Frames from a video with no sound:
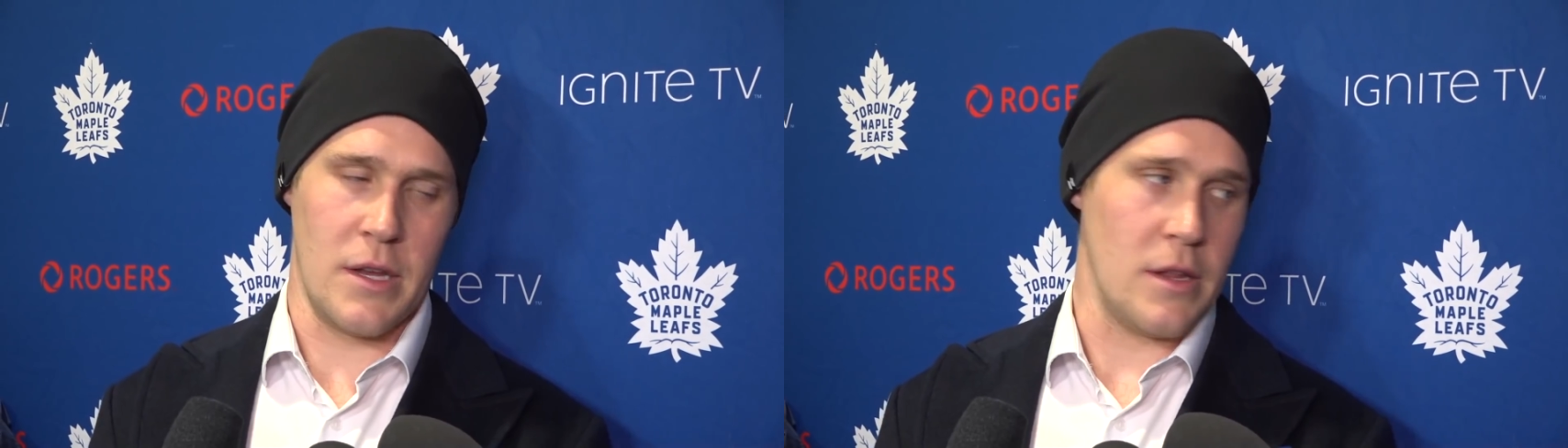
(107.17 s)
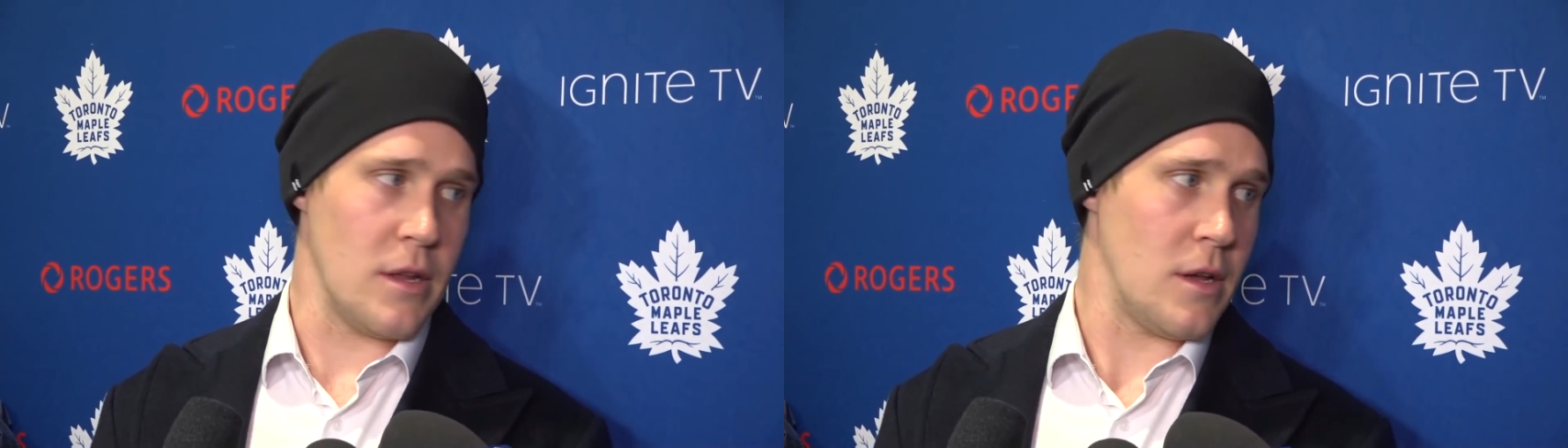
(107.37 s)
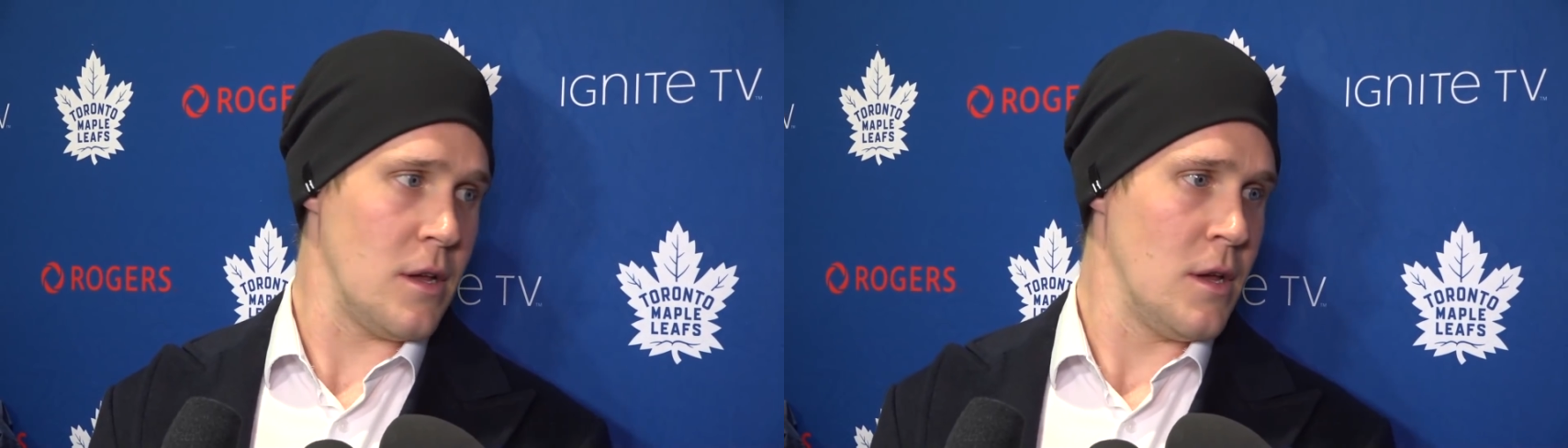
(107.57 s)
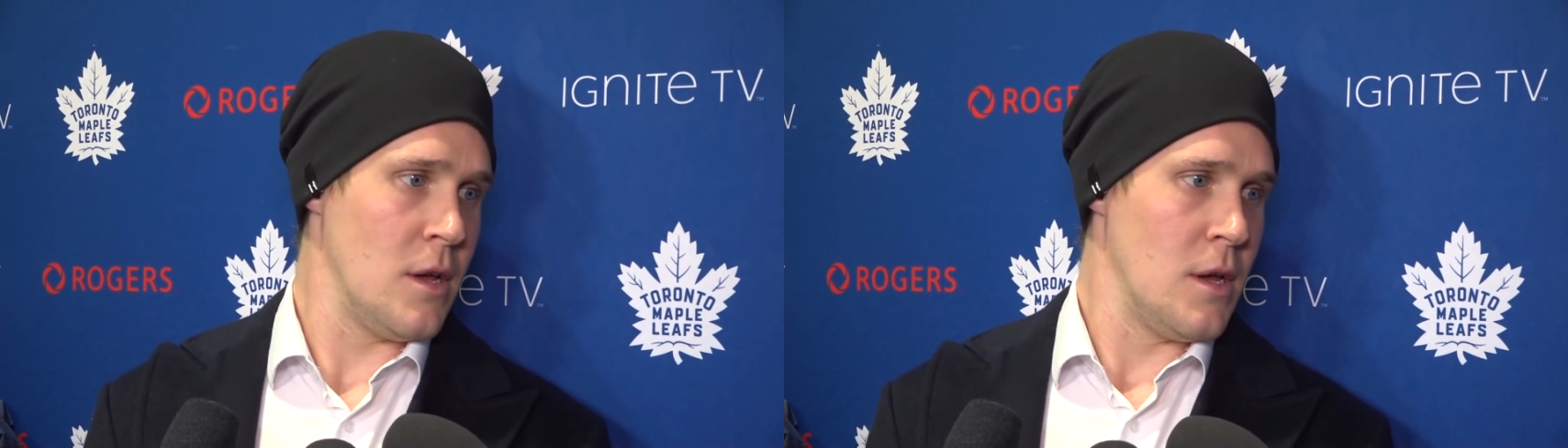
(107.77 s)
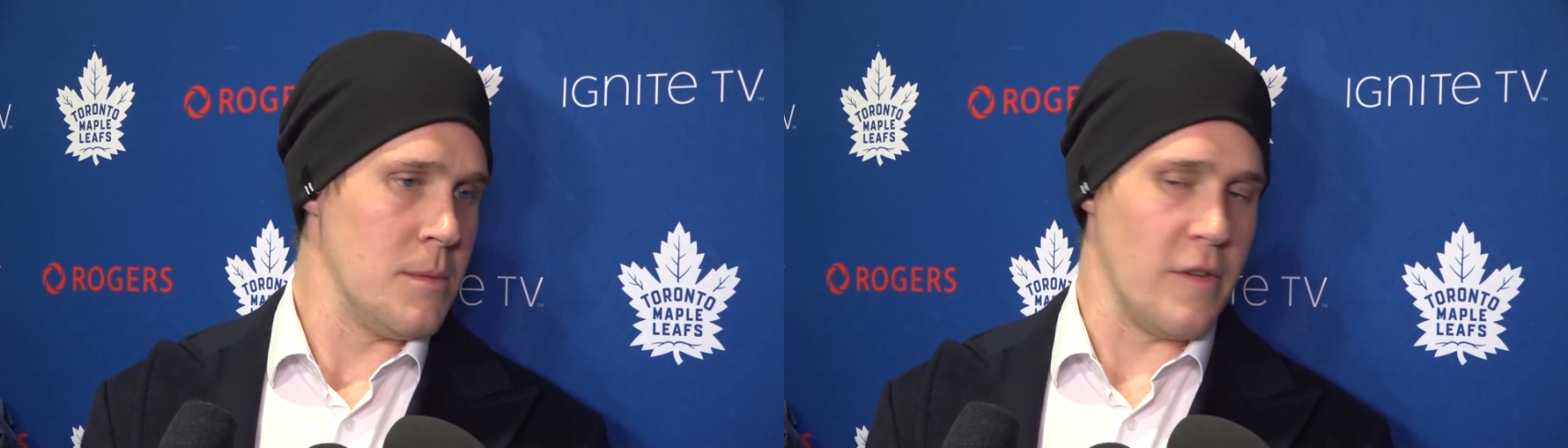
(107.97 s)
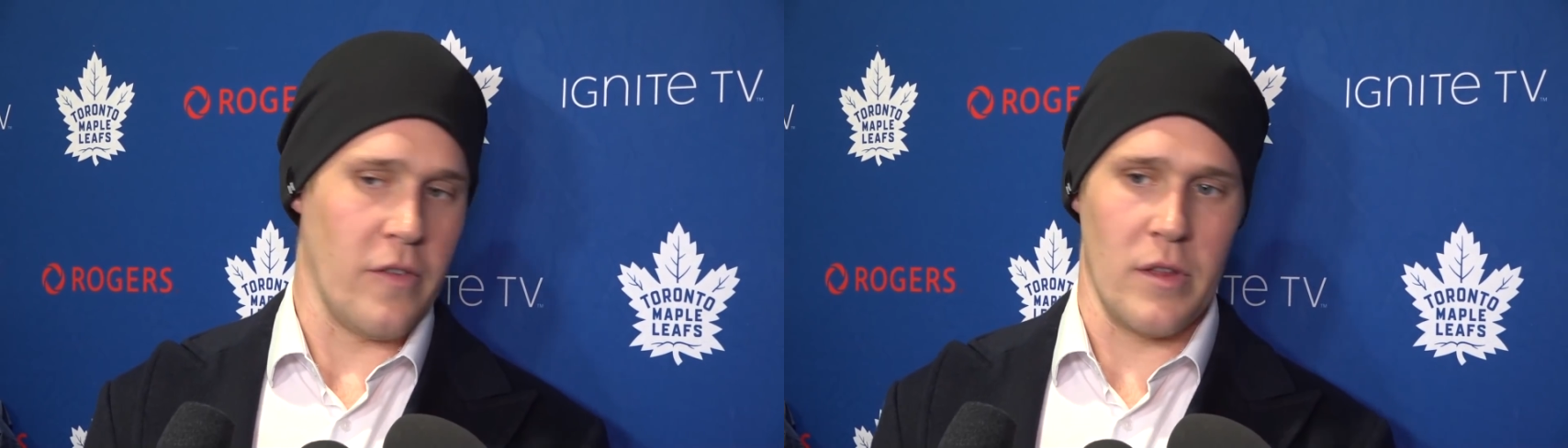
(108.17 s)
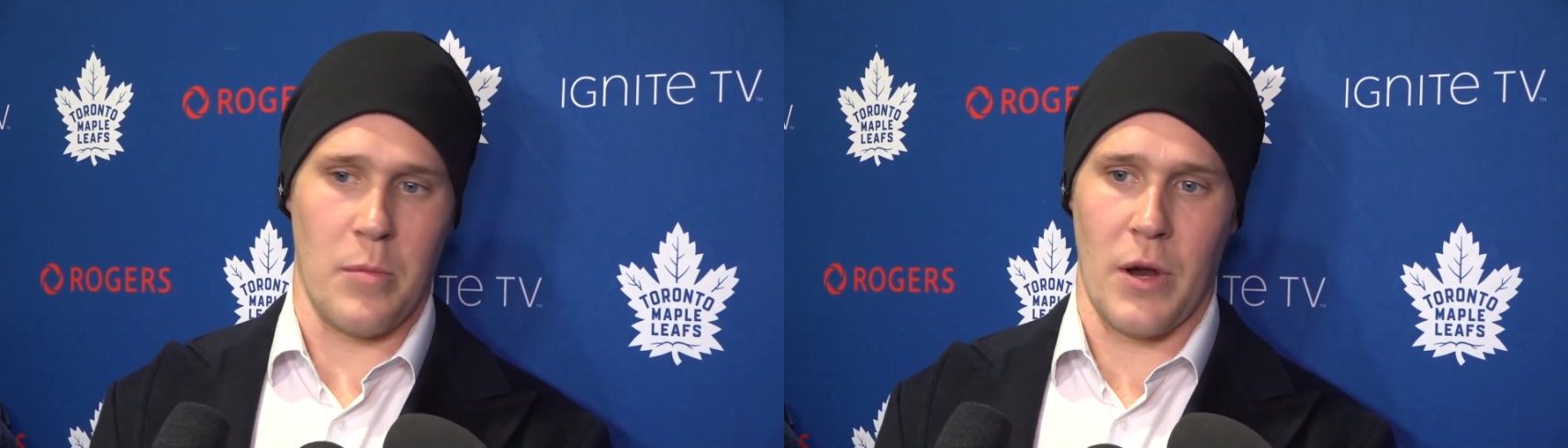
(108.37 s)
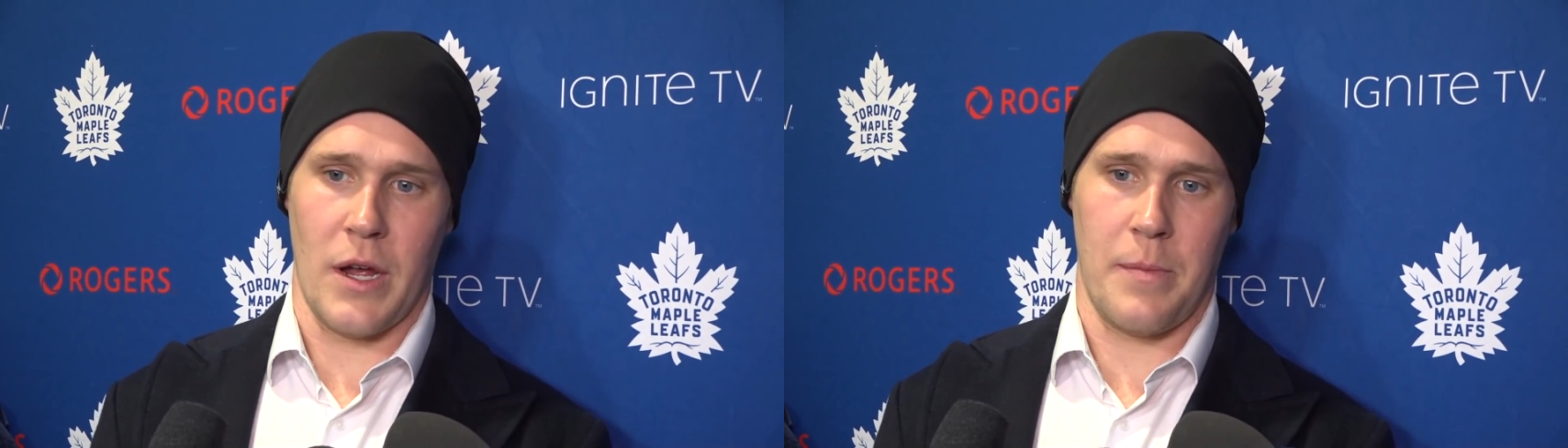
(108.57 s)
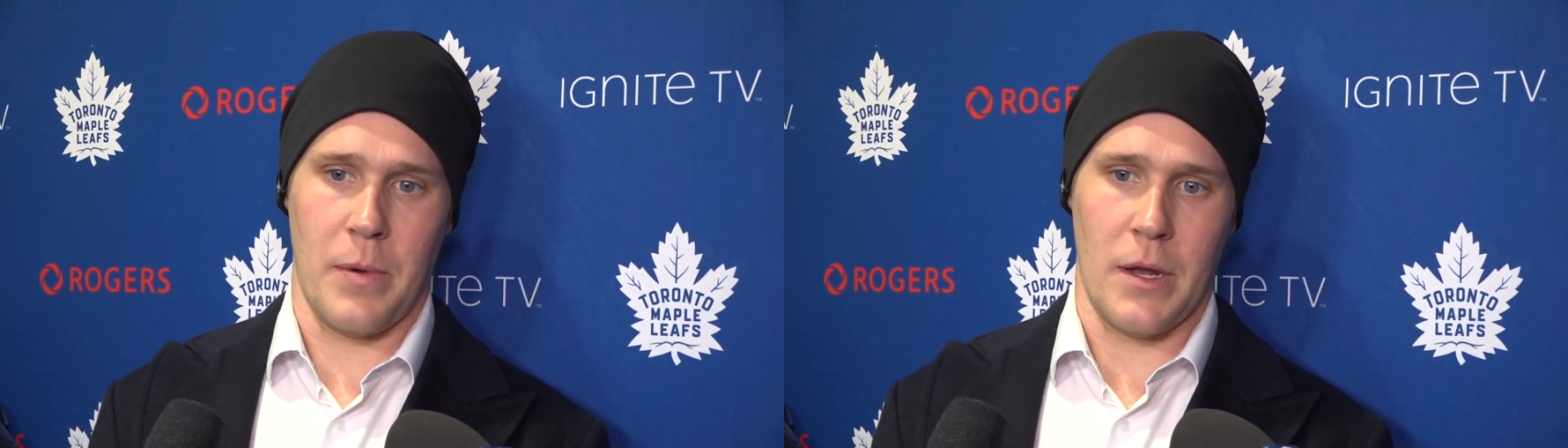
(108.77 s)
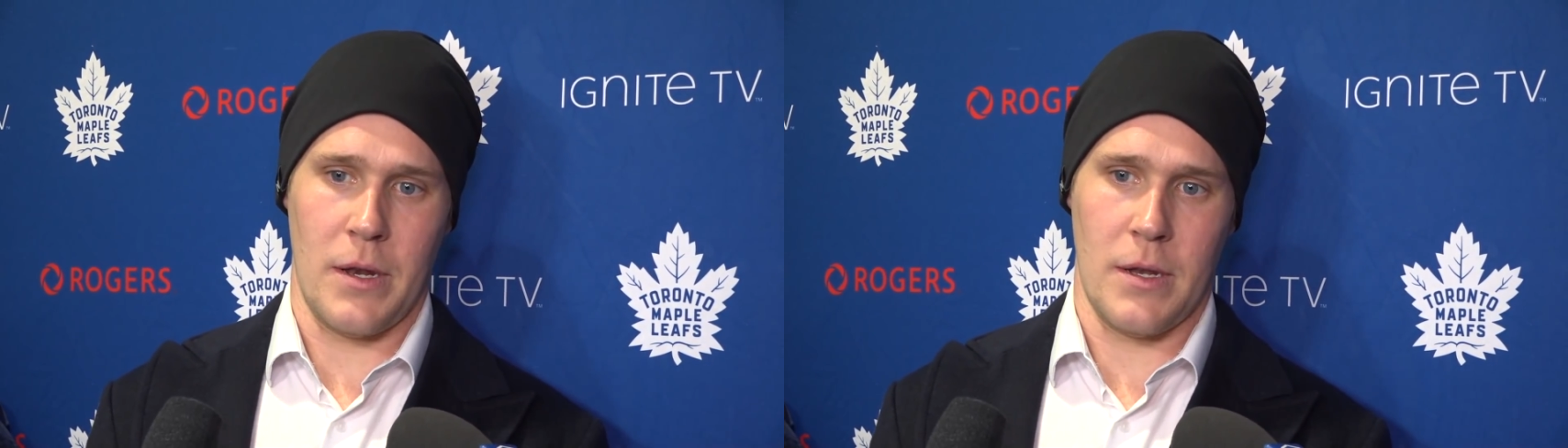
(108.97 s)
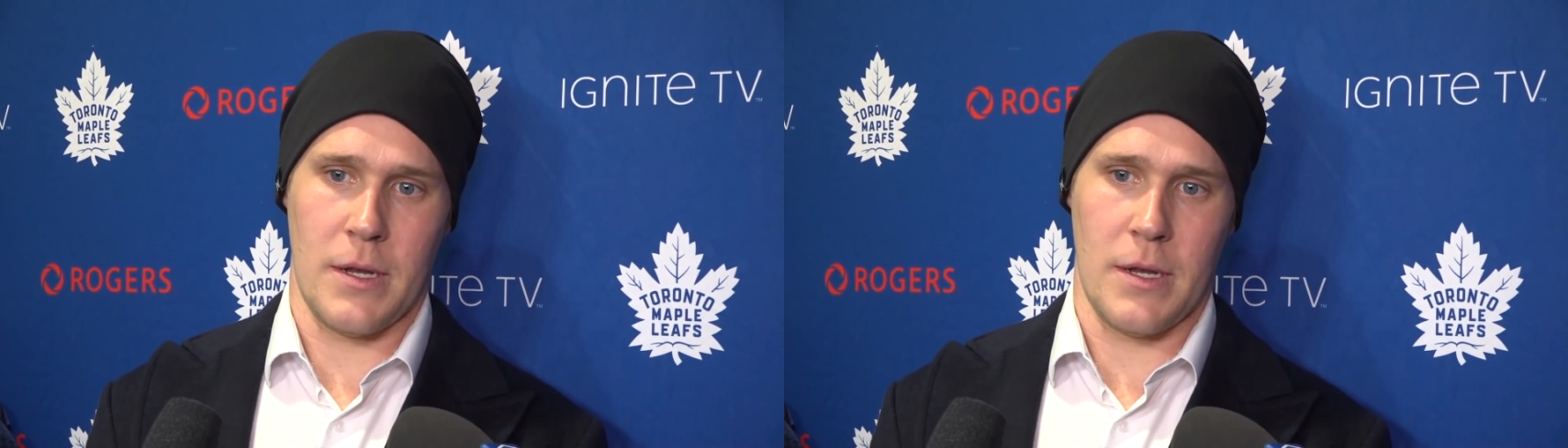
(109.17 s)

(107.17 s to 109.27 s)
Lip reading: end of the before the break, but